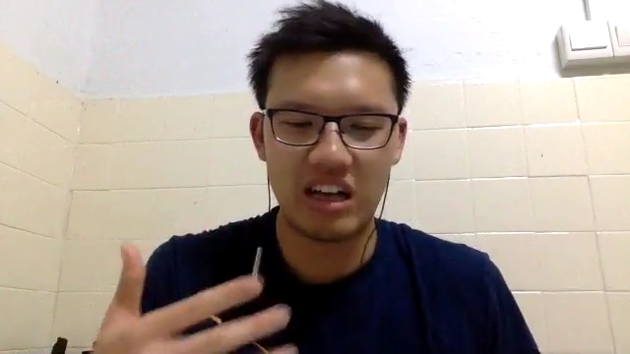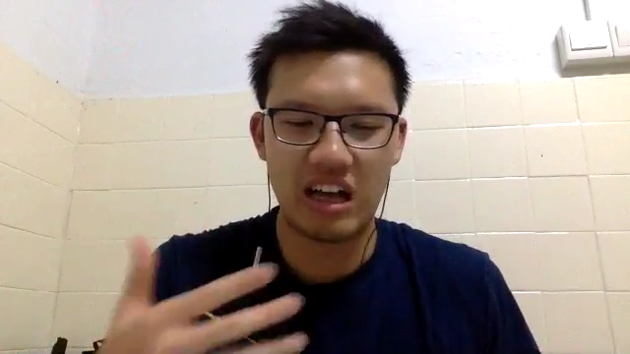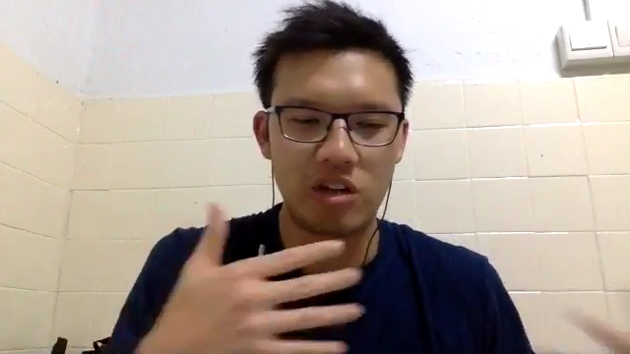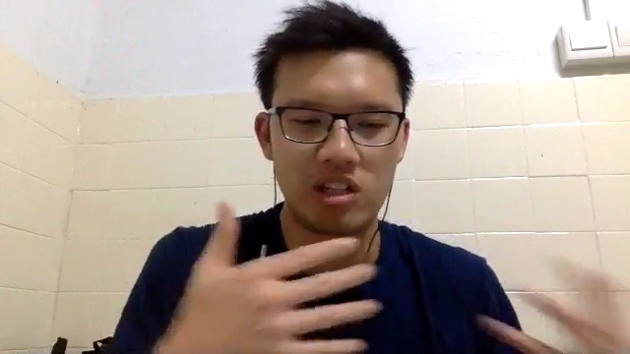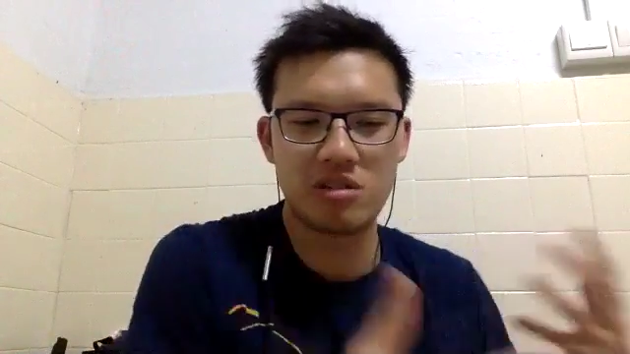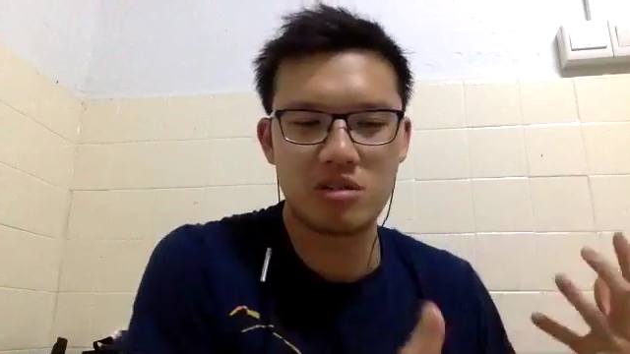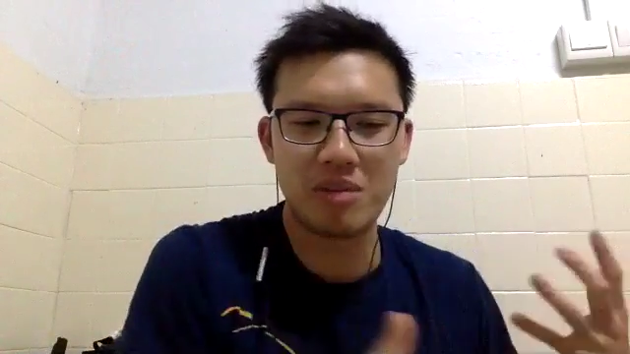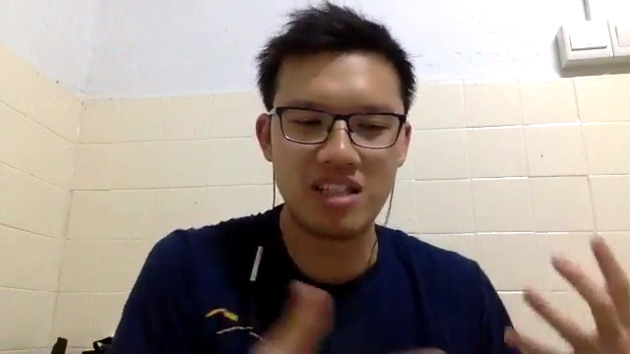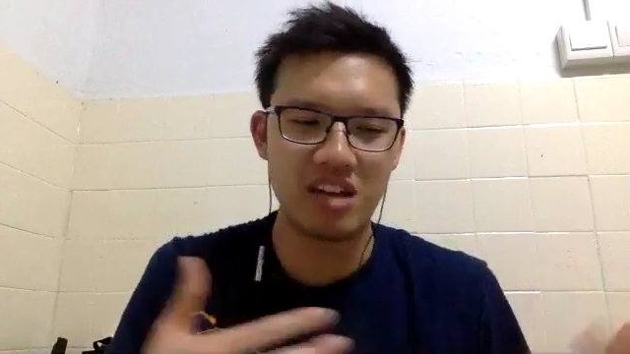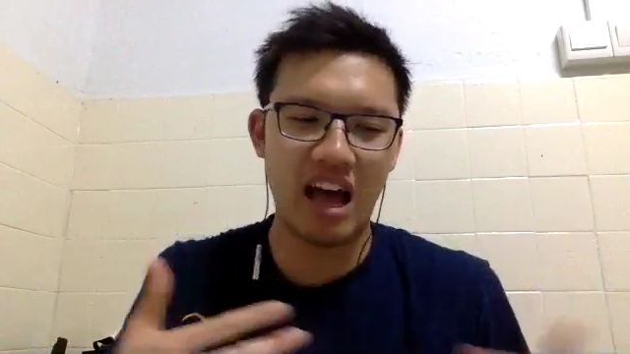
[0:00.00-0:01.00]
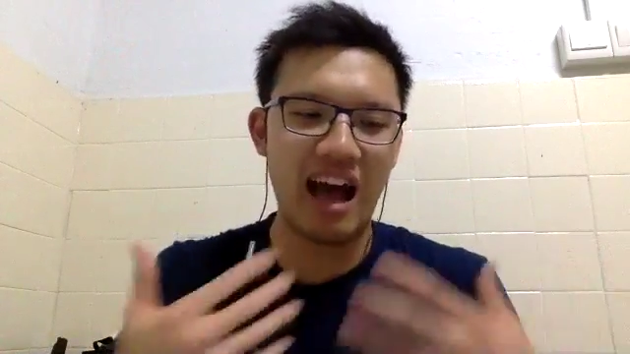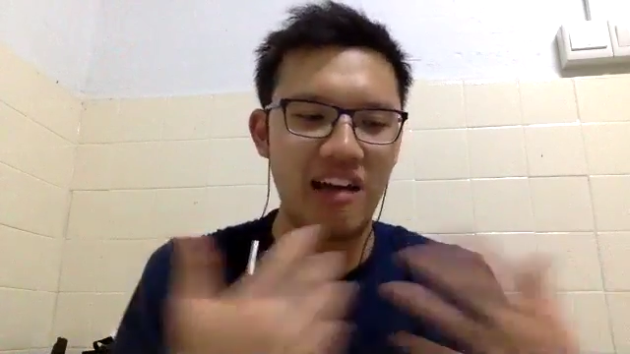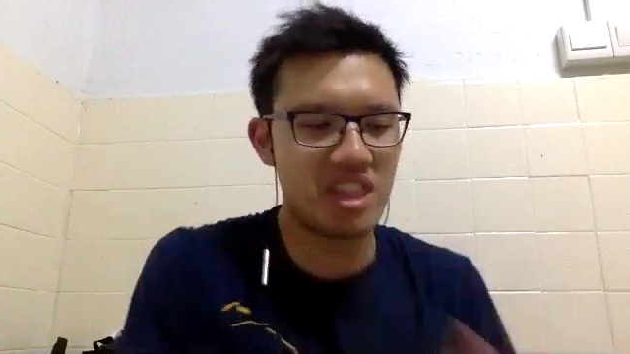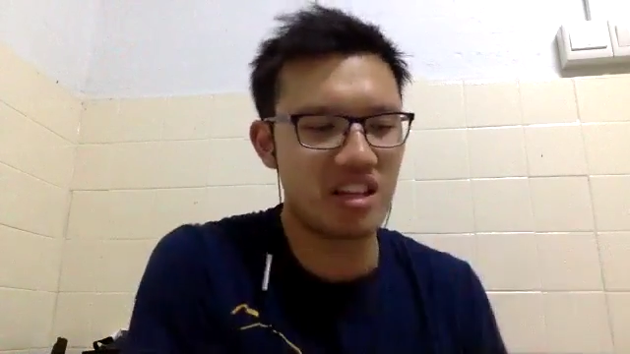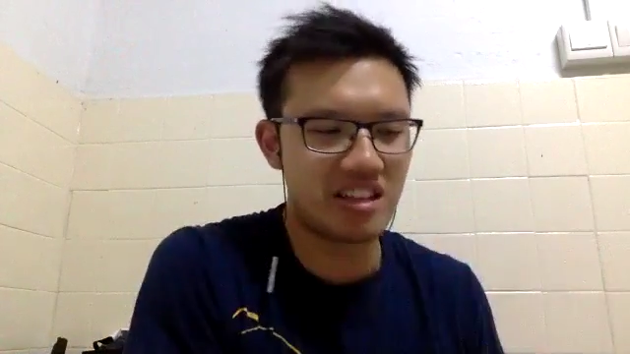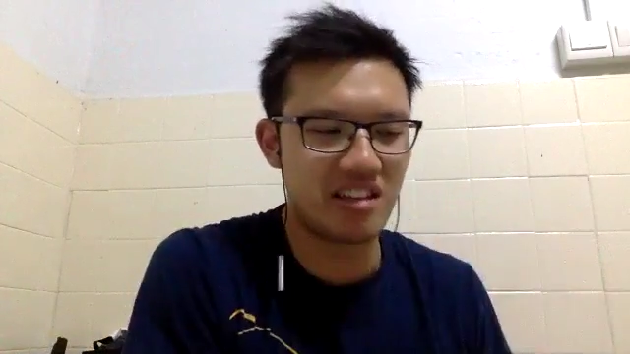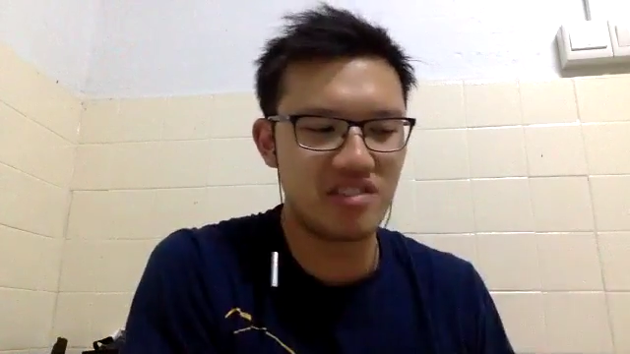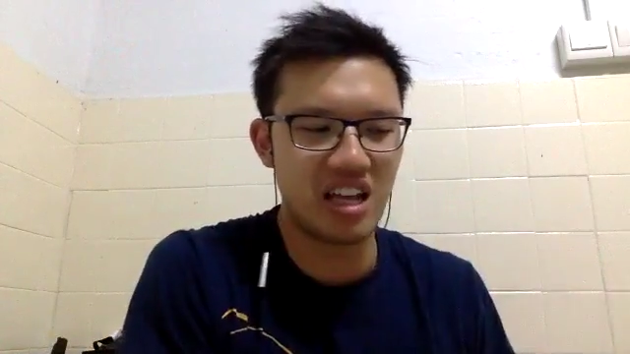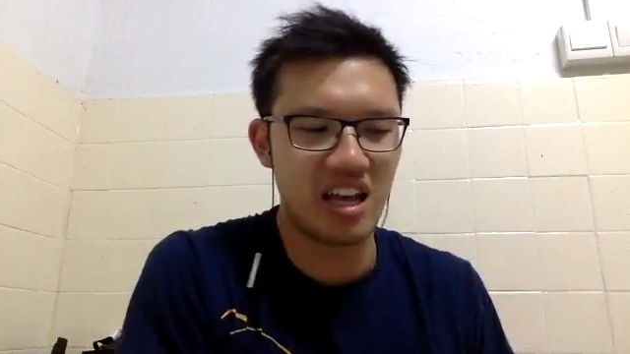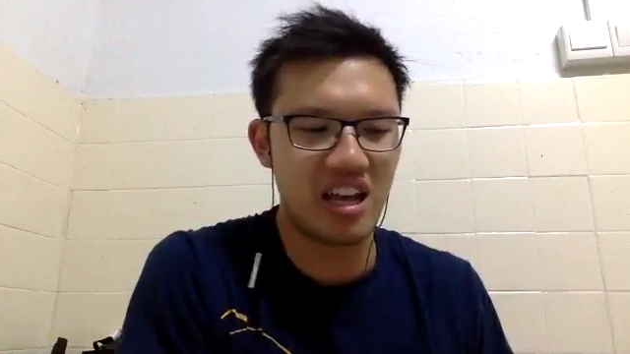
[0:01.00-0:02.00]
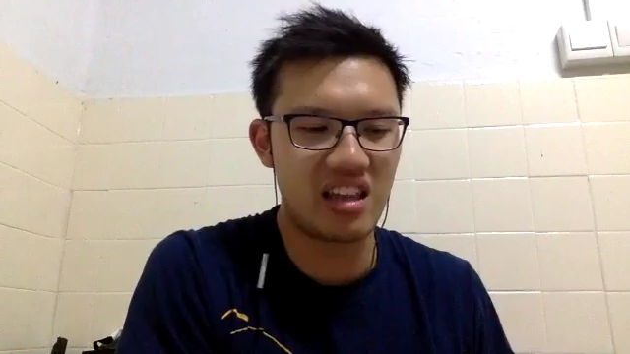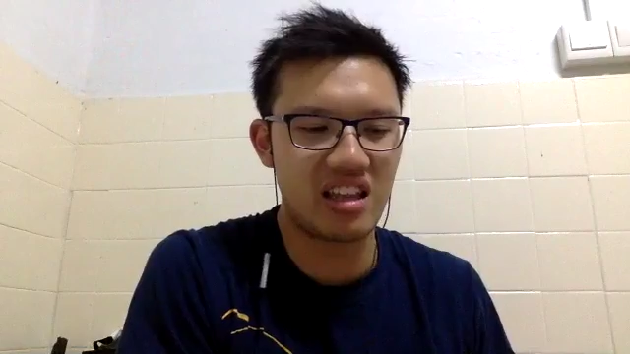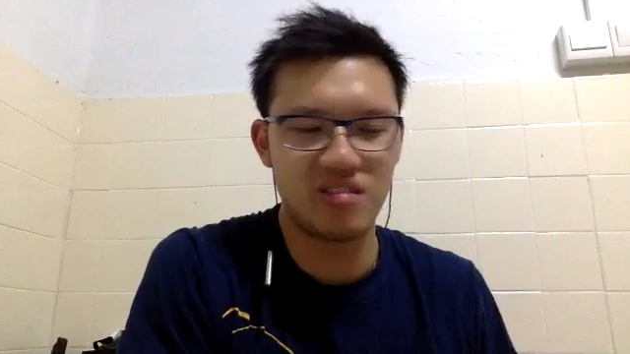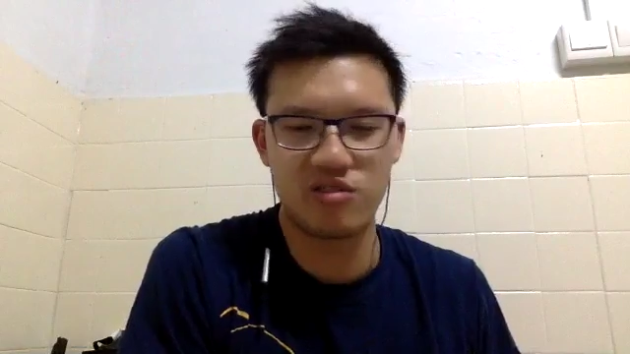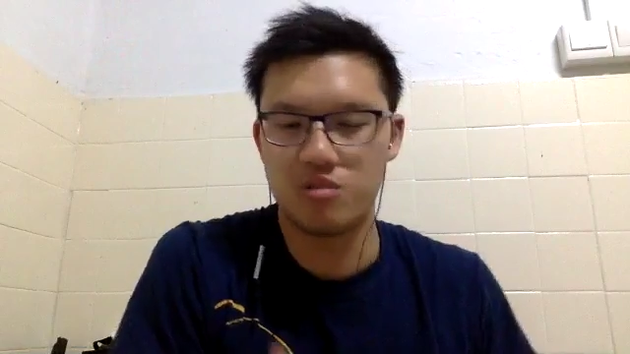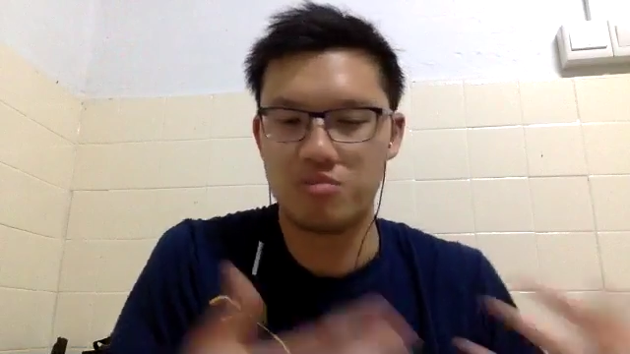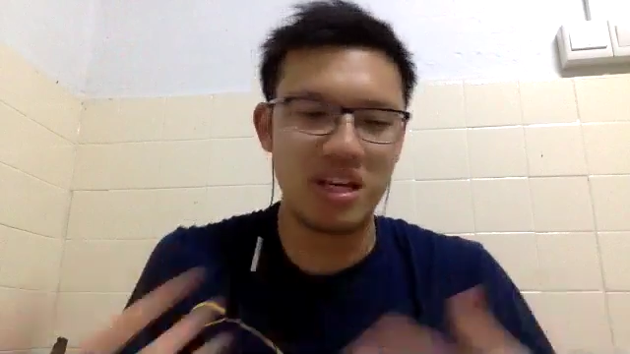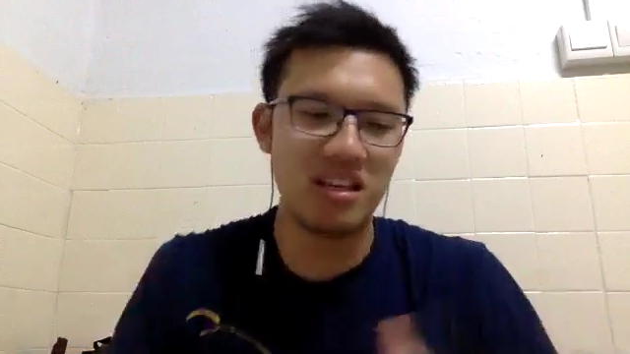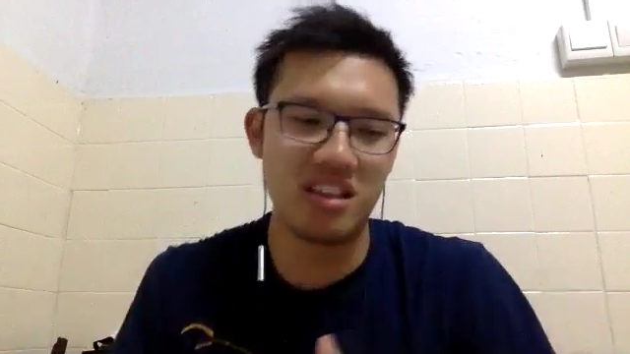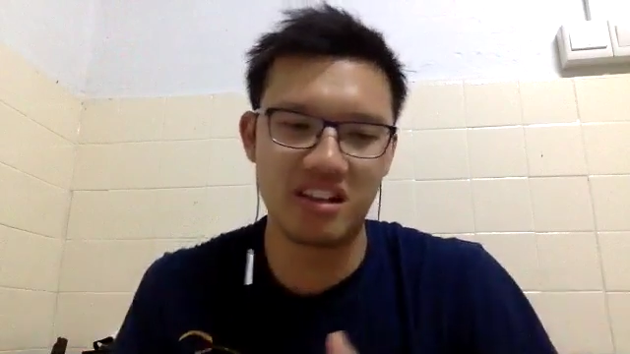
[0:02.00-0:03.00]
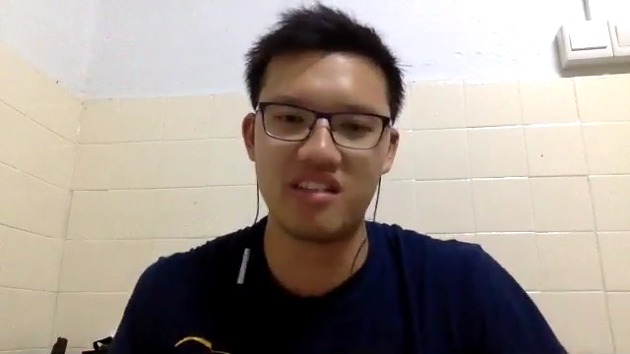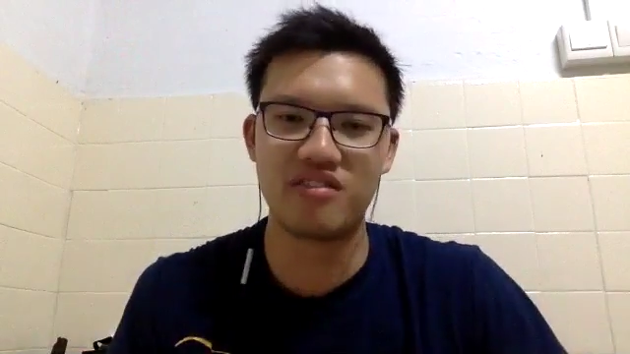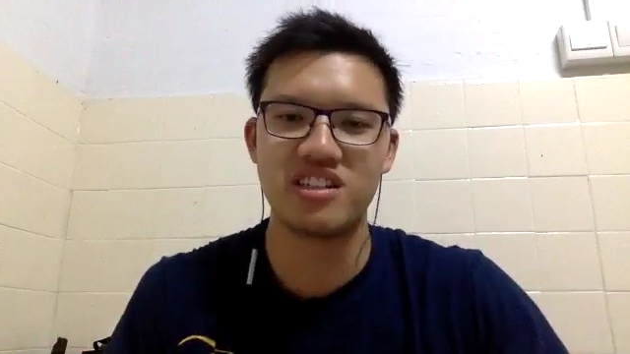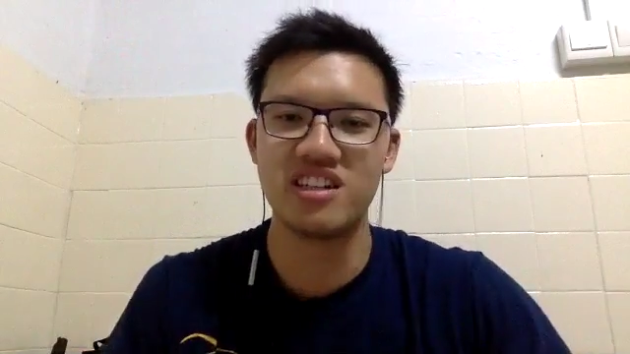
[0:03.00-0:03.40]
what does it mean to have the gift and then to be the gift?